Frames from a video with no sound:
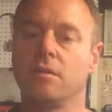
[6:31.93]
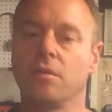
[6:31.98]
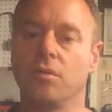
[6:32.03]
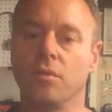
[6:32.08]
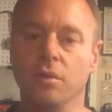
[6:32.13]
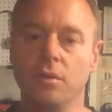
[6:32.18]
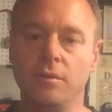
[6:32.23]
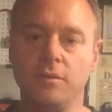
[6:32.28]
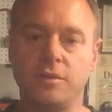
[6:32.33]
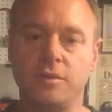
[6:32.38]

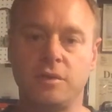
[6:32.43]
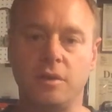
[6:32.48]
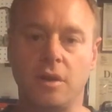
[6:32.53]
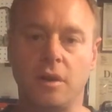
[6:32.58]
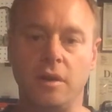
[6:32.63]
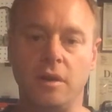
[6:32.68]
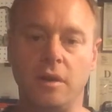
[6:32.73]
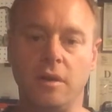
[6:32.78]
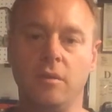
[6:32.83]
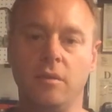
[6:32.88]
groove
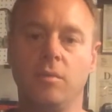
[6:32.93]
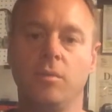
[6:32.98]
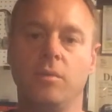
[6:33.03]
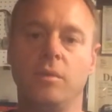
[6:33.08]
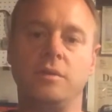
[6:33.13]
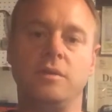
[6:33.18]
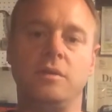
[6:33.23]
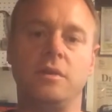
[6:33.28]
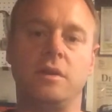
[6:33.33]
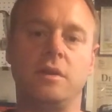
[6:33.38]
started,
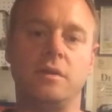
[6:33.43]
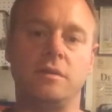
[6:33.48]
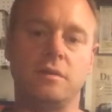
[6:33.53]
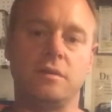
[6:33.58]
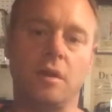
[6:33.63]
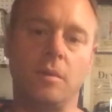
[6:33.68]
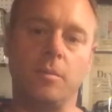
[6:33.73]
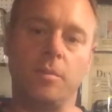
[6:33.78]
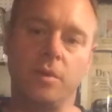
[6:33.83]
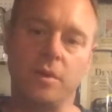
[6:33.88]
once you can
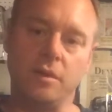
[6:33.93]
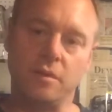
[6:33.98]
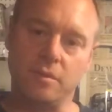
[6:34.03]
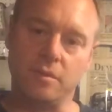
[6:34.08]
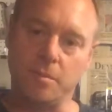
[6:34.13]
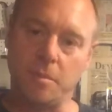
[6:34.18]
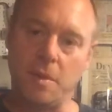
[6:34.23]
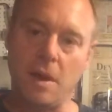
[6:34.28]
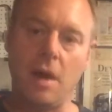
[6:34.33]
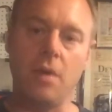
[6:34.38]
start putting
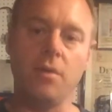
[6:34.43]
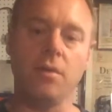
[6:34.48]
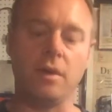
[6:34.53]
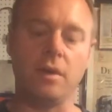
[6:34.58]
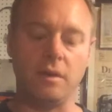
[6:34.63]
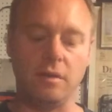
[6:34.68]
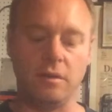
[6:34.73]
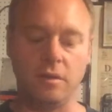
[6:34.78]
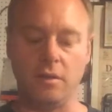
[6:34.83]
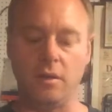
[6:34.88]
some power
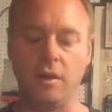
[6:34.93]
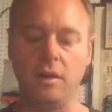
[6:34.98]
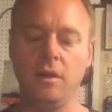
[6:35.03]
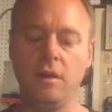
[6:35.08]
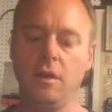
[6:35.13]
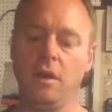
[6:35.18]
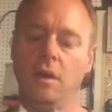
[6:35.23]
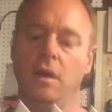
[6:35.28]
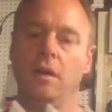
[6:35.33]
into it,